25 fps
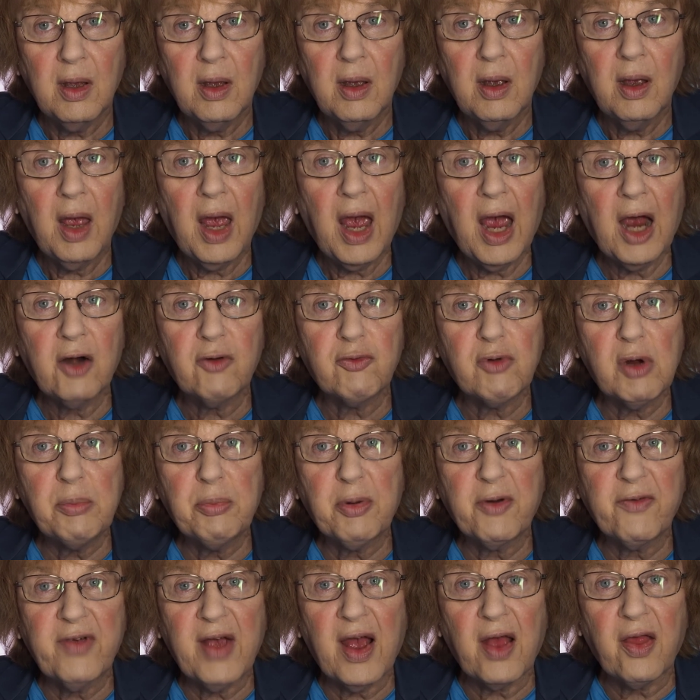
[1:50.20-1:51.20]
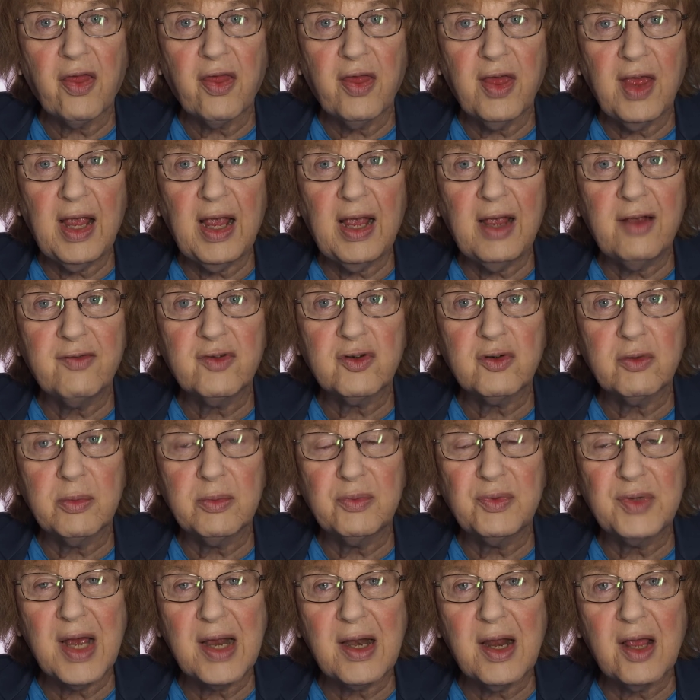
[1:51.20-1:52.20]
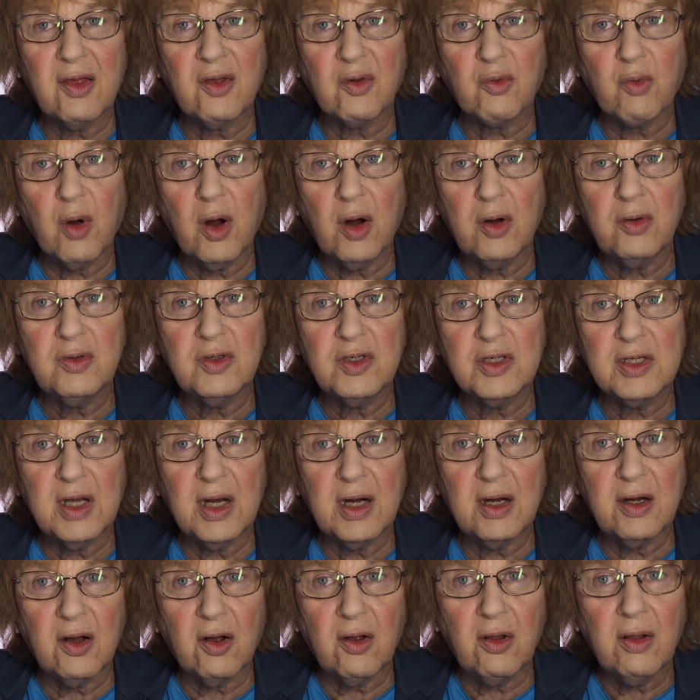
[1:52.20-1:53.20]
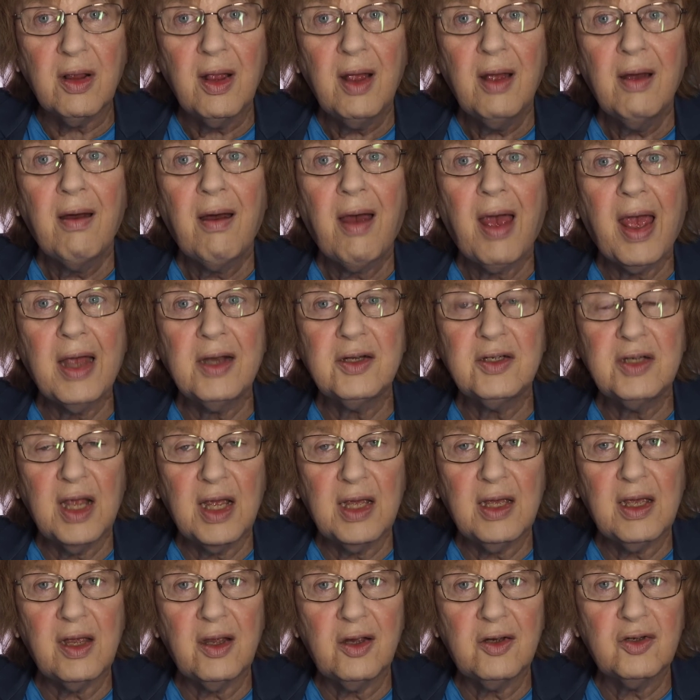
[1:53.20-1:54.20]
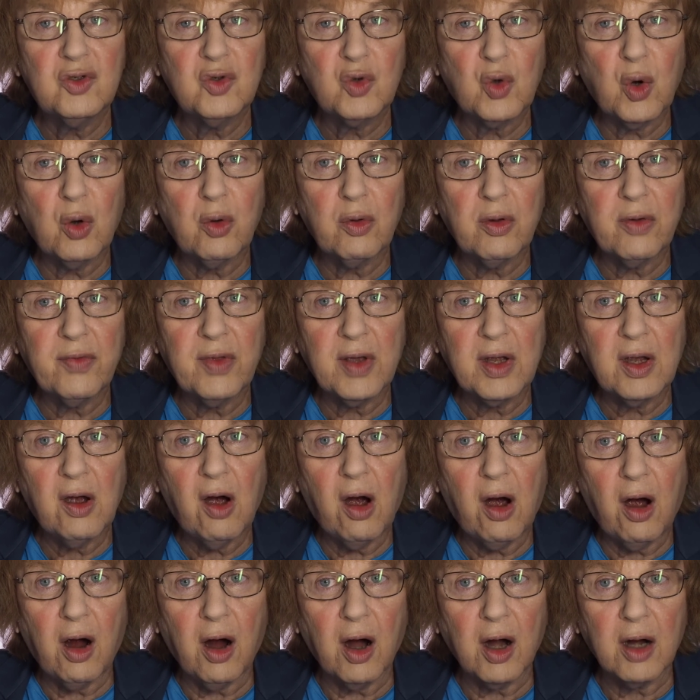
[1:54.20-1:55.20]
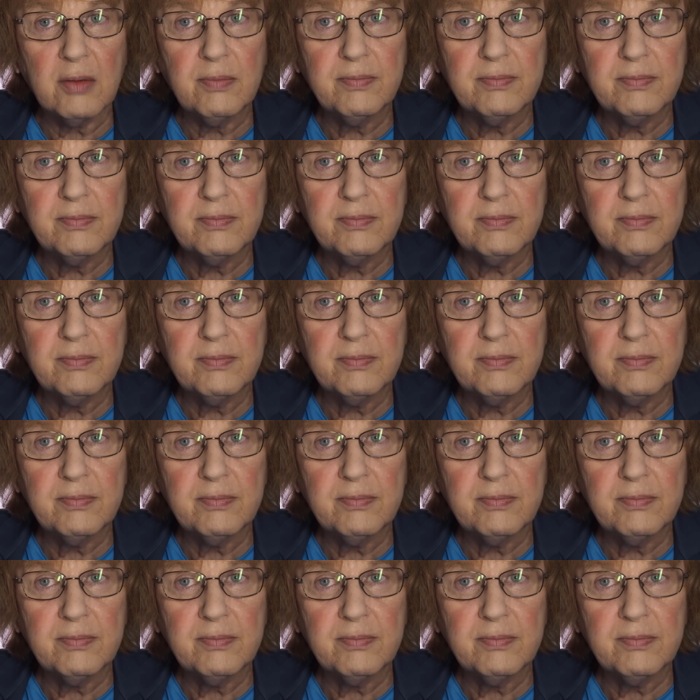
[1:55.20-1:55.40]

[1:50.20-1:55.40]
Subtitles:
How do we prevent thieves from sending their own signal and taking control of the car?